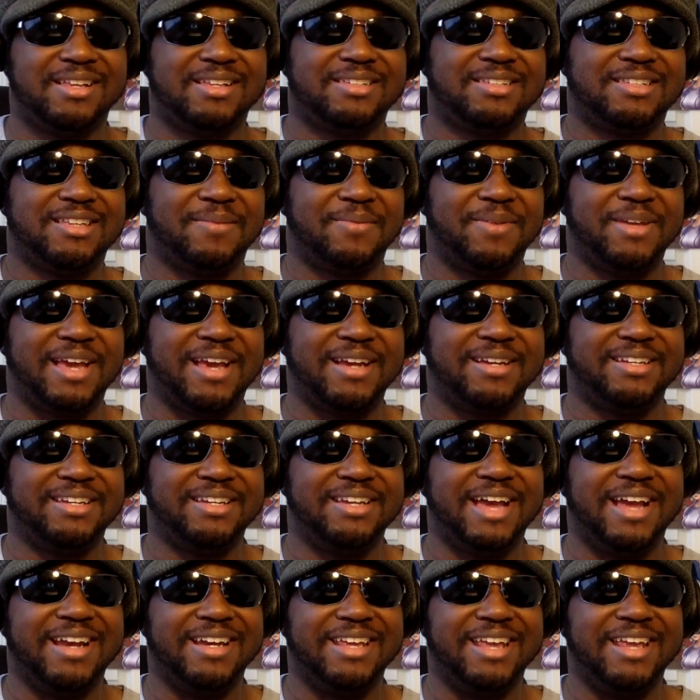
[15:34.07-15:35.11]
Something I
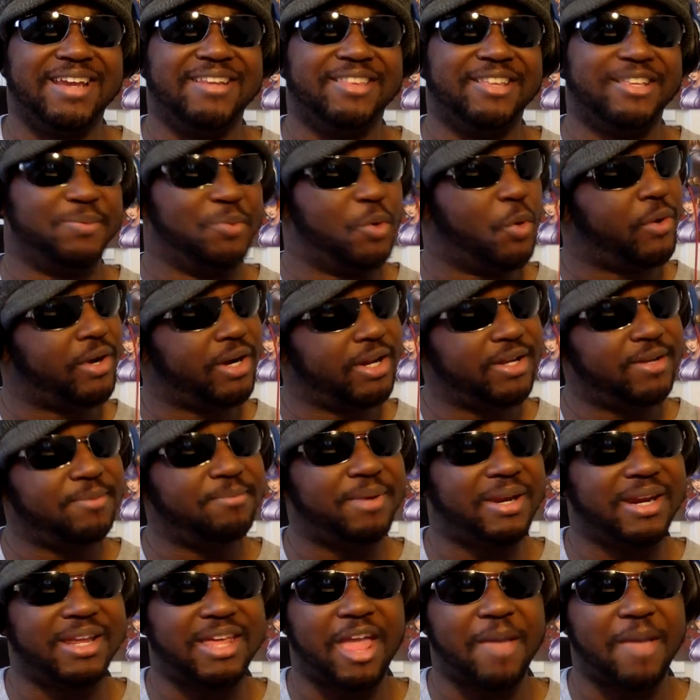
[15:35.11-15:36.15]
did not need this
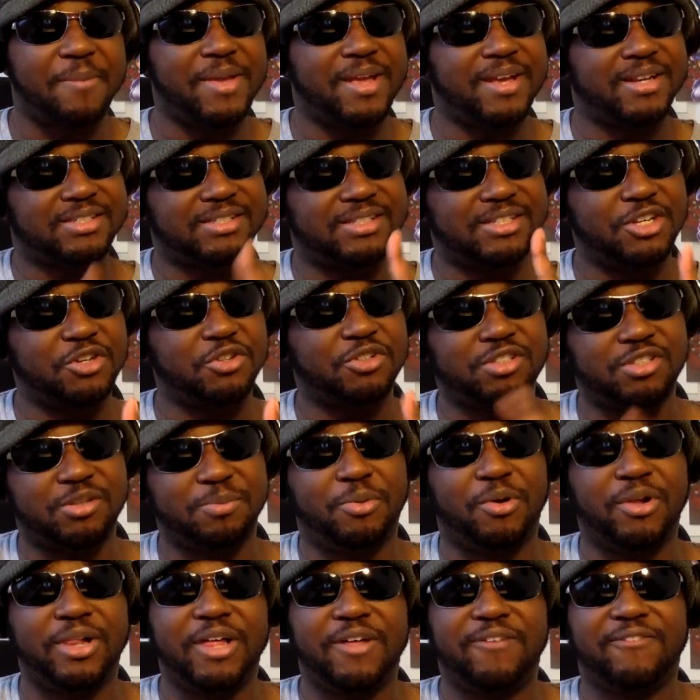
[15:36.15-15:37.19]
morning, but it gave me an excuse to
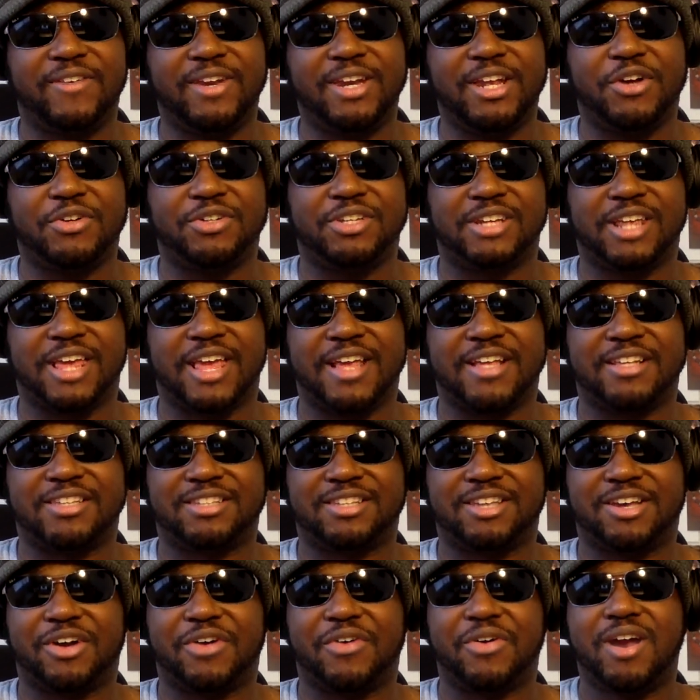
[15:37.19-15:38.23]
pull out a video today.
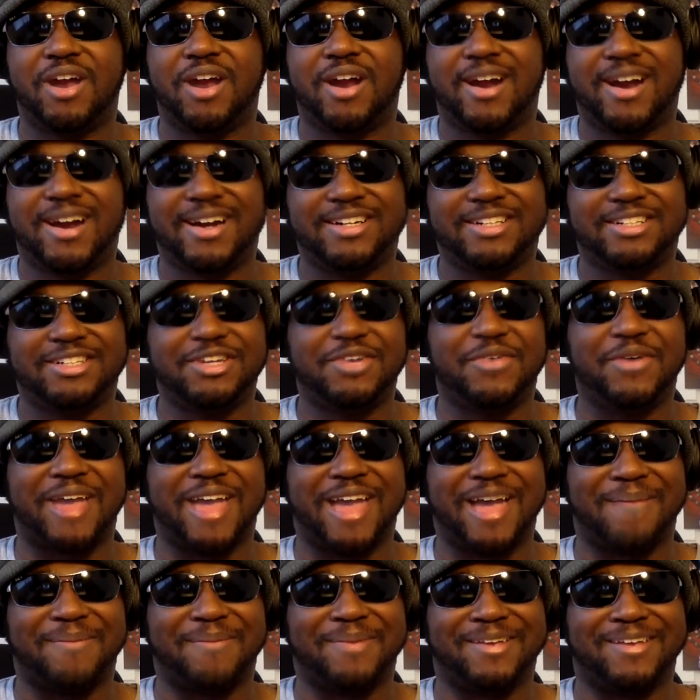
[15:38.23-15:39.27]
So aren't you
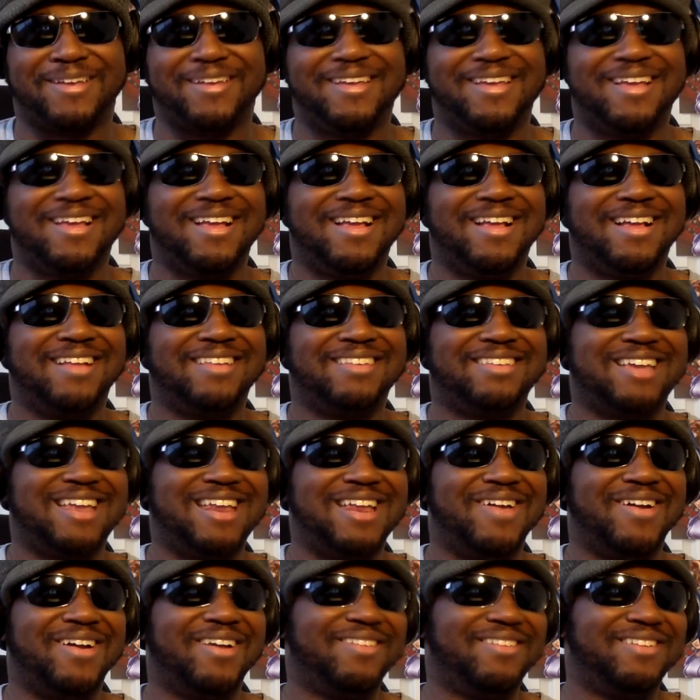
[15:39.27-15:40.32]
happy? So
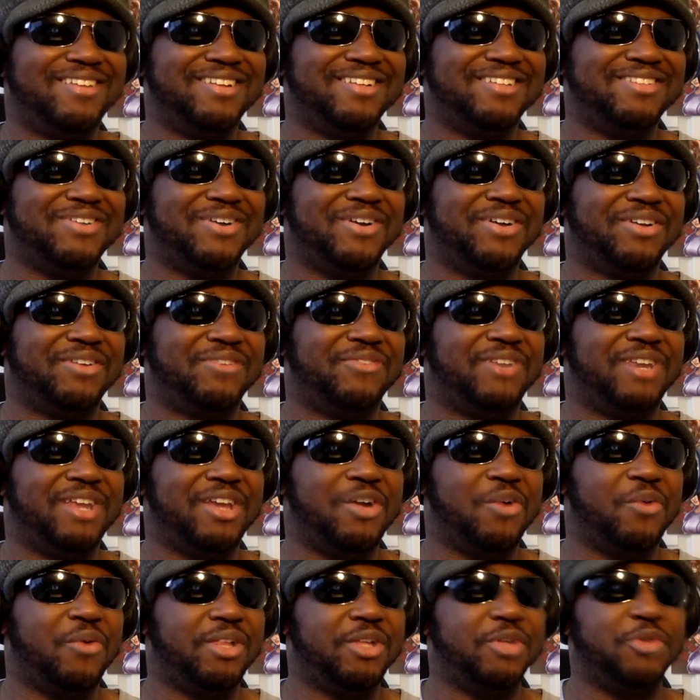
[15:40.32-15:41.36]
anyways, if you enjoyed this
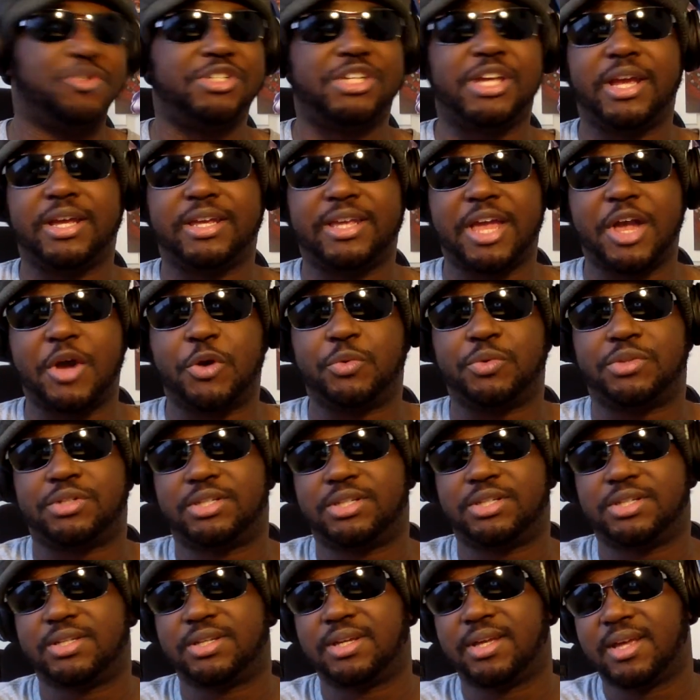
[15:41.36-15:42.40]
video, will you check
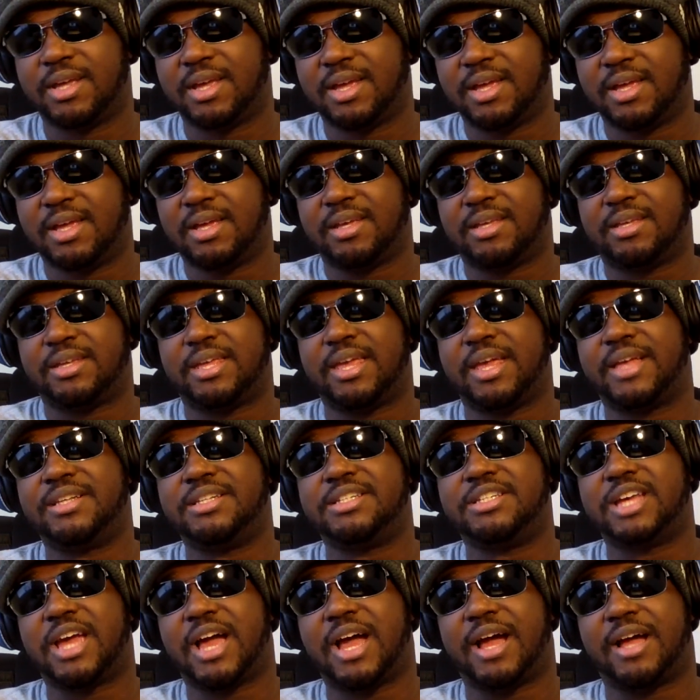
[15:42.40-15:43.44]
out
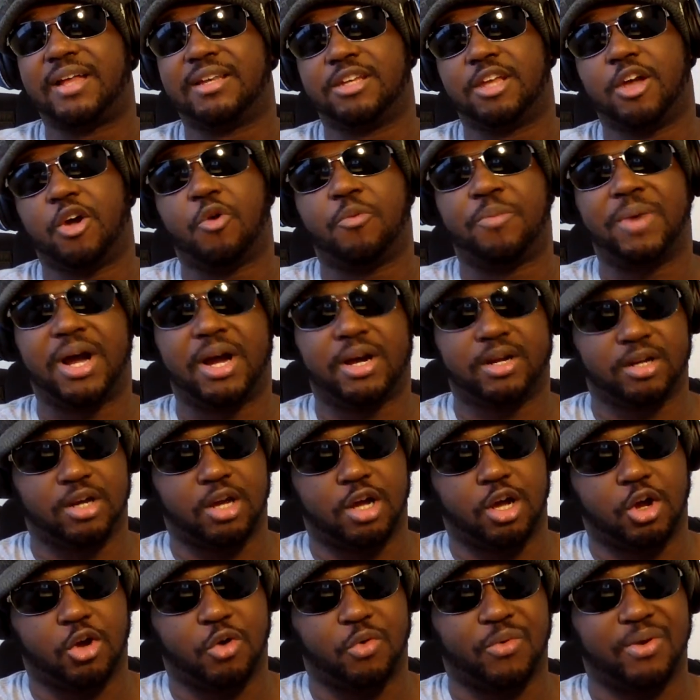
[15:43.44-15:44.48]
Kenja no
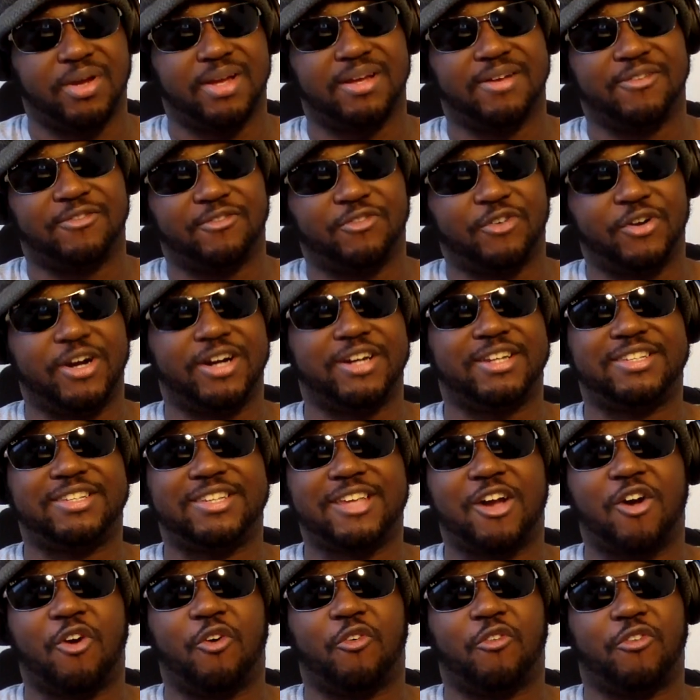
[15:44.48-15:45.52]
Mago for
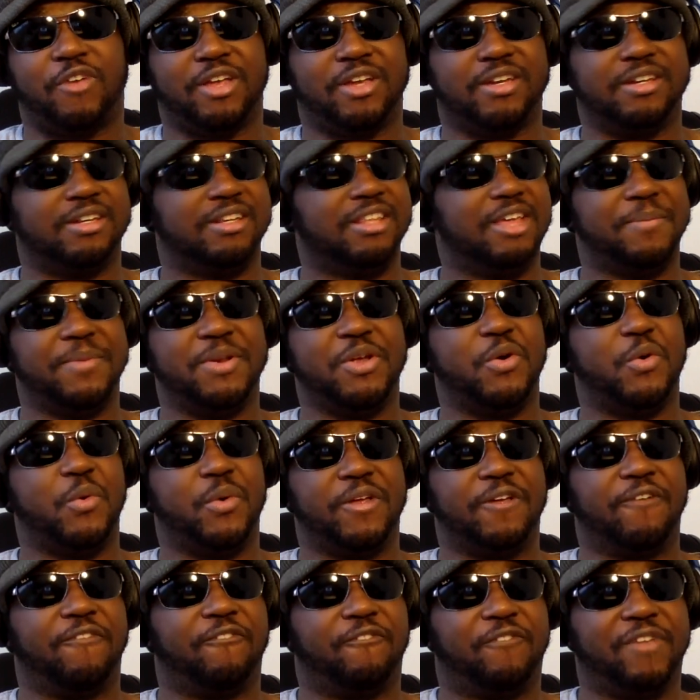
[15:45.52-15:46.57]
yourself and let me know
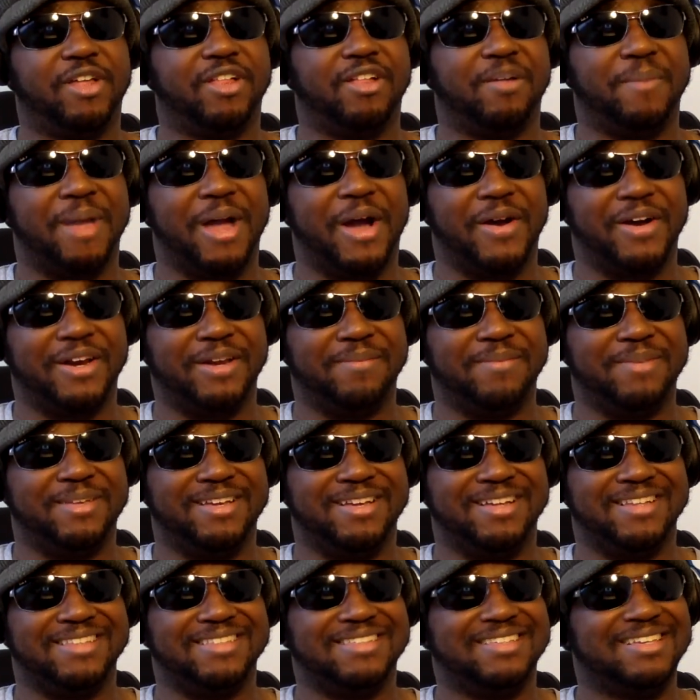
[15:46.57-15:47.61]
what you feel about it,
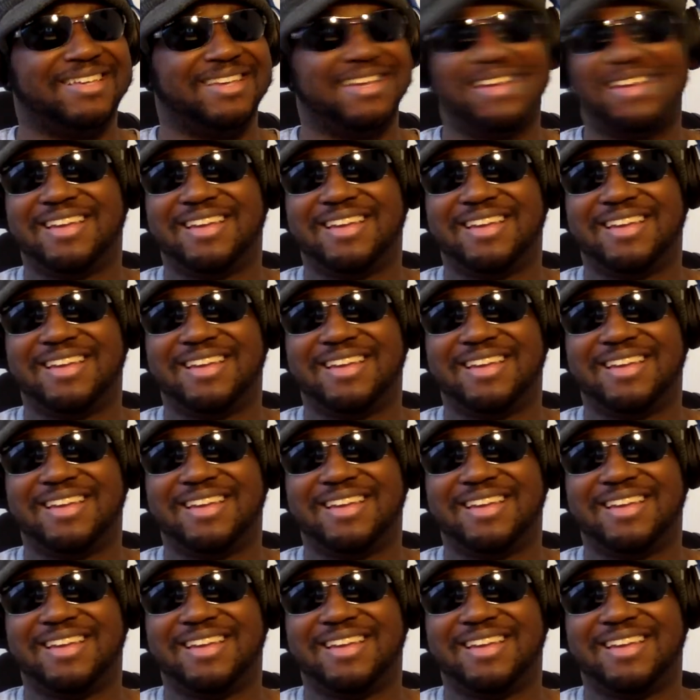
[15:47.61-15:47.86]
because